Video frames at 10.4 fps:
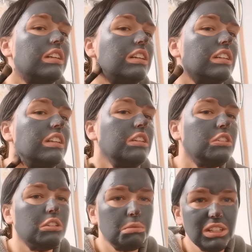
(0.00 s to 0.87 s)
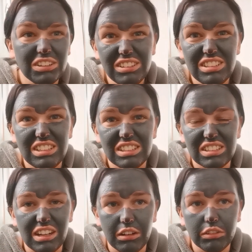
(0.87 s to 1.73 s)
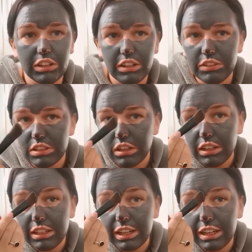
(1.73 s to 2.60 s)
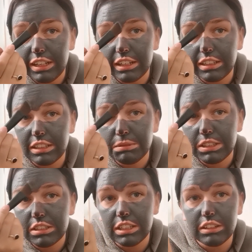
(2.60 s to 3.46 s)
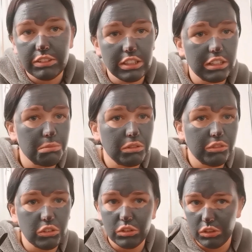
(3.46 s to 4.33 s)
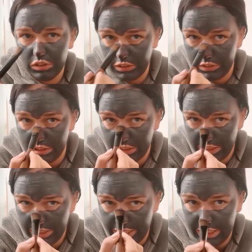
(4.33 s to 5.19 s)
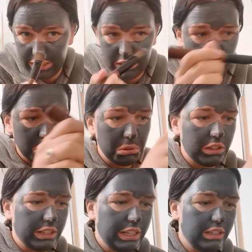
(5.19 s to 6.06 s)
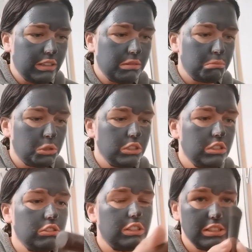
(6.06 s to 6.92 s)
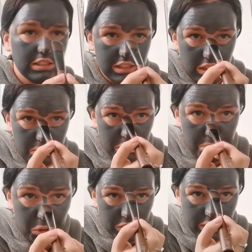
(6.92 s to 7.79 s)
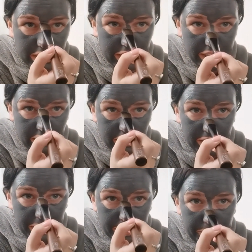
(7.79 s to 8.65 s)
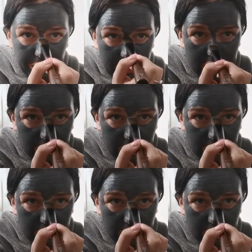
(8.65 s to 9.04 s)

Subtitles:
I don't know, just be nice to yourself. Like, I've started getting in, I did mention it in a video before, I've started getting into applying moisturiser to my body, because I